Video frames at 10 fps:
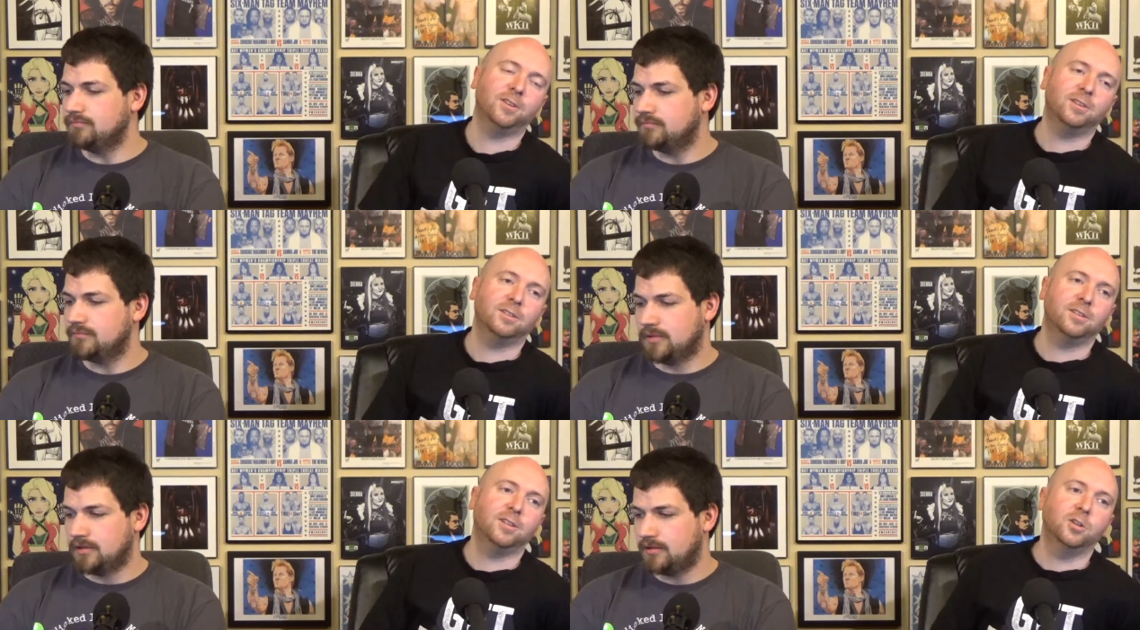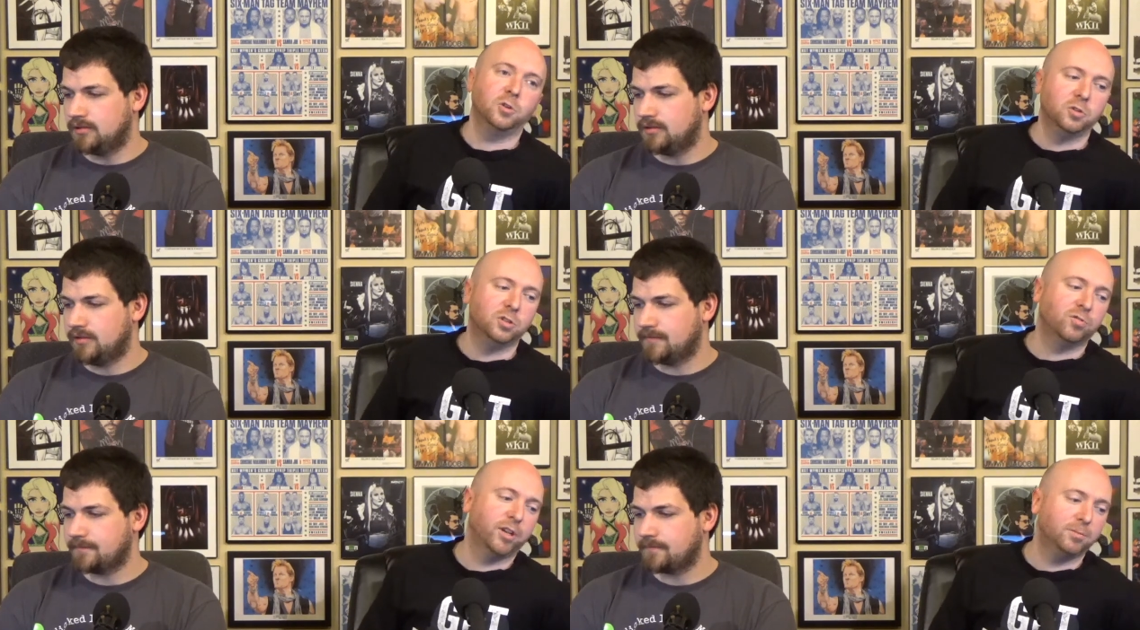Speaker 1: it. And he
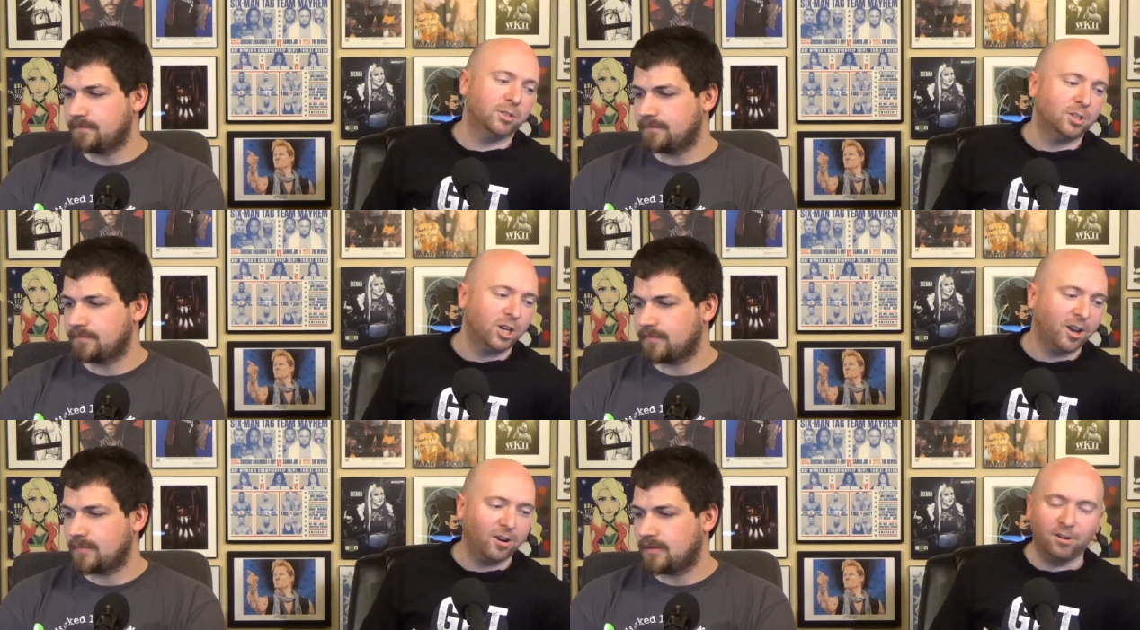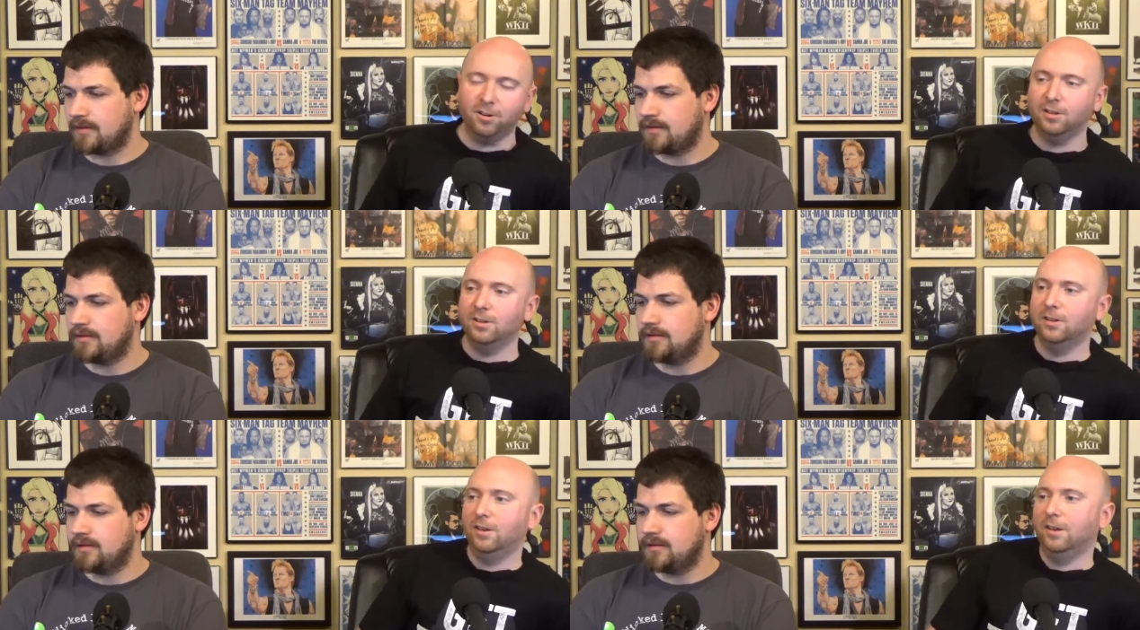goes and grabs a chair.
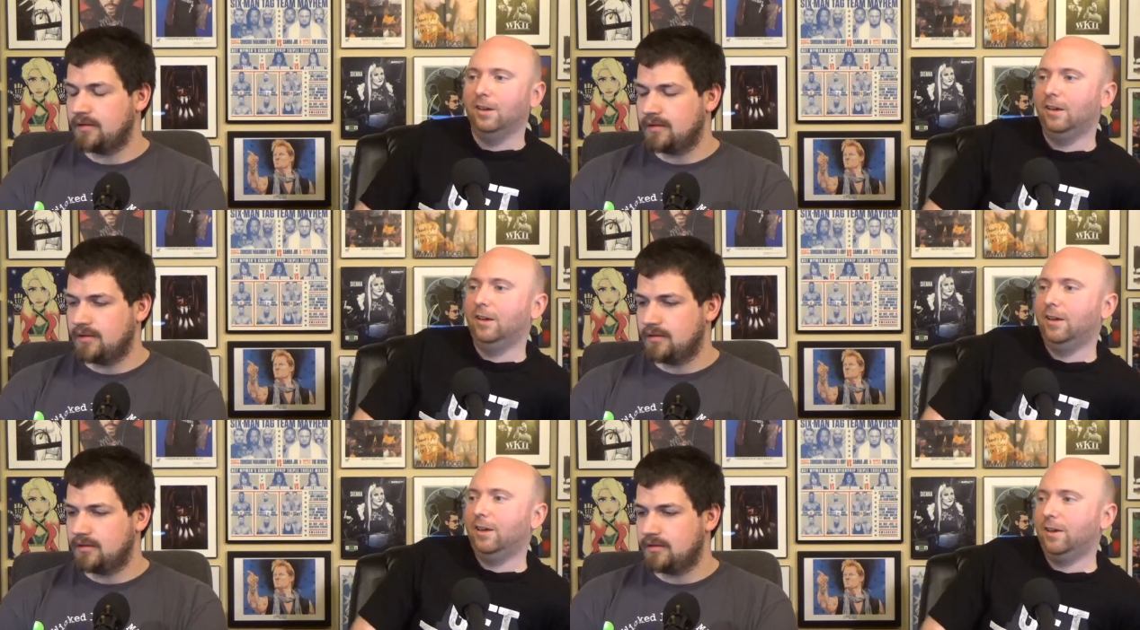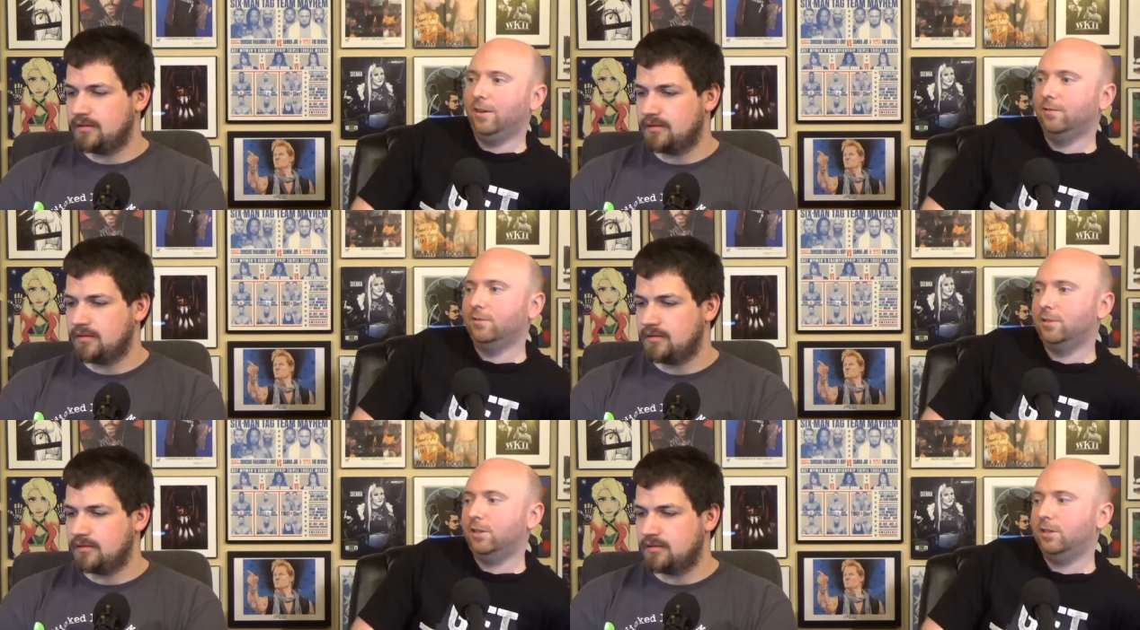
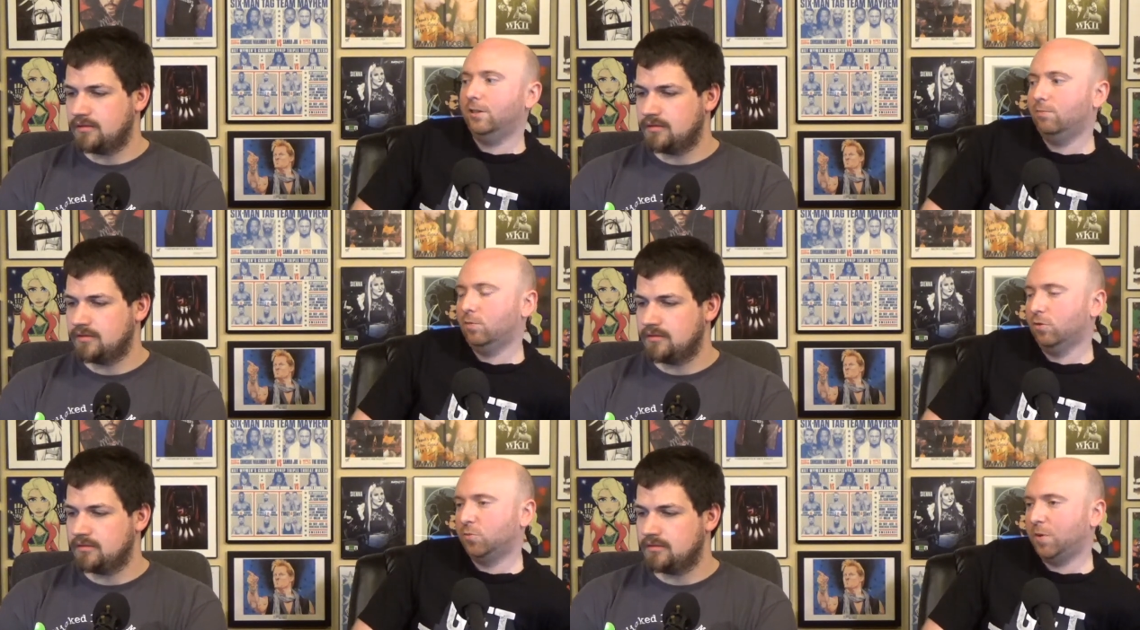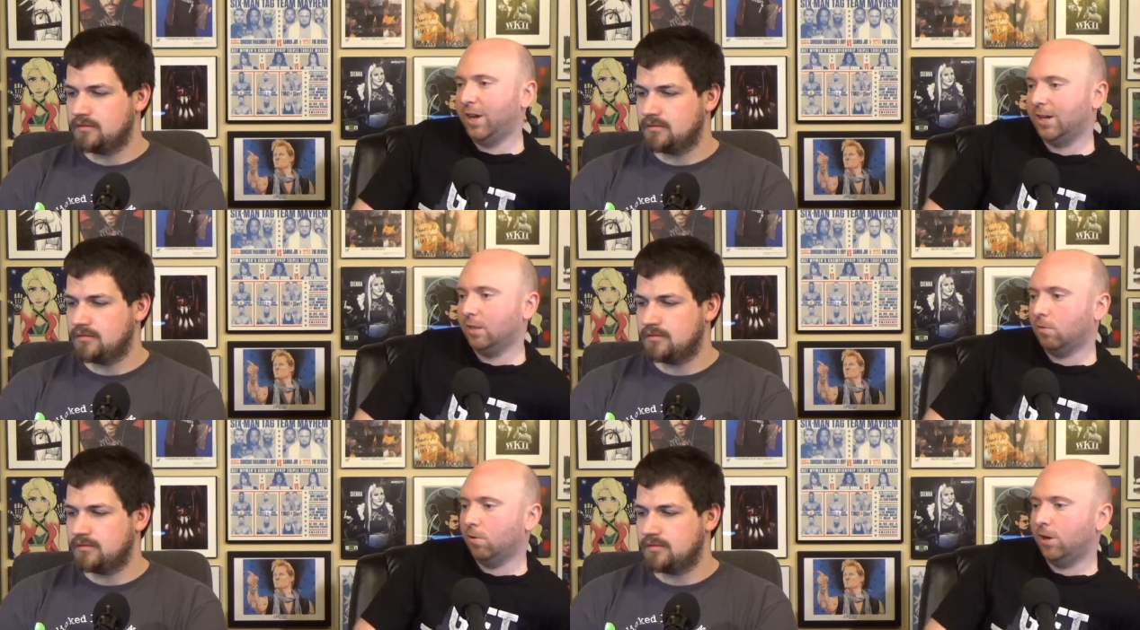And goes back
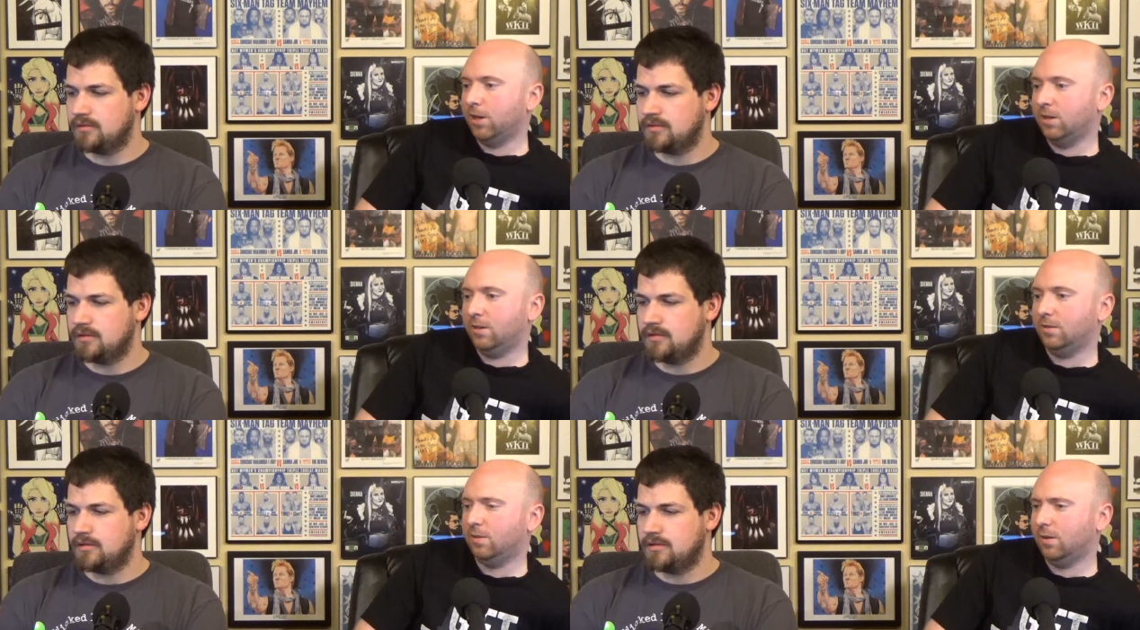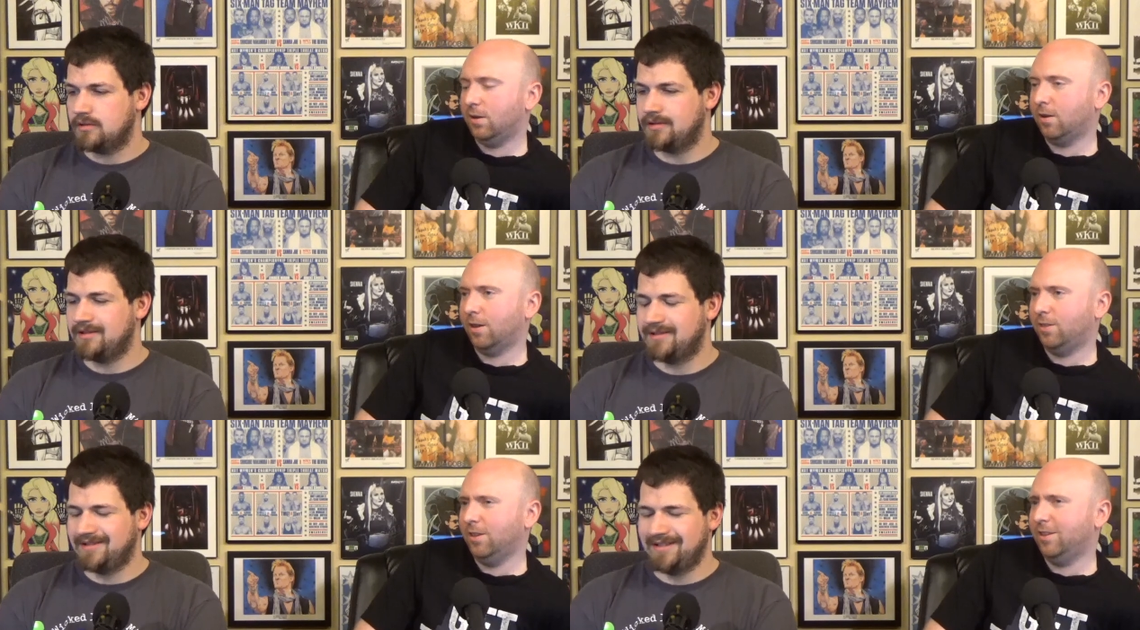in the ring. And
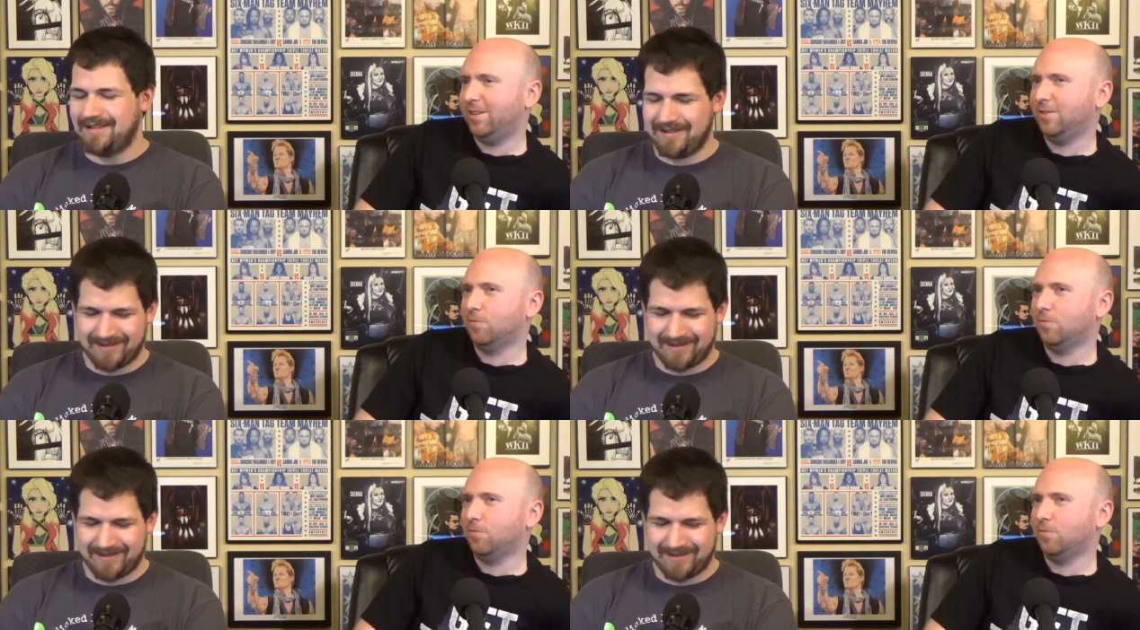I think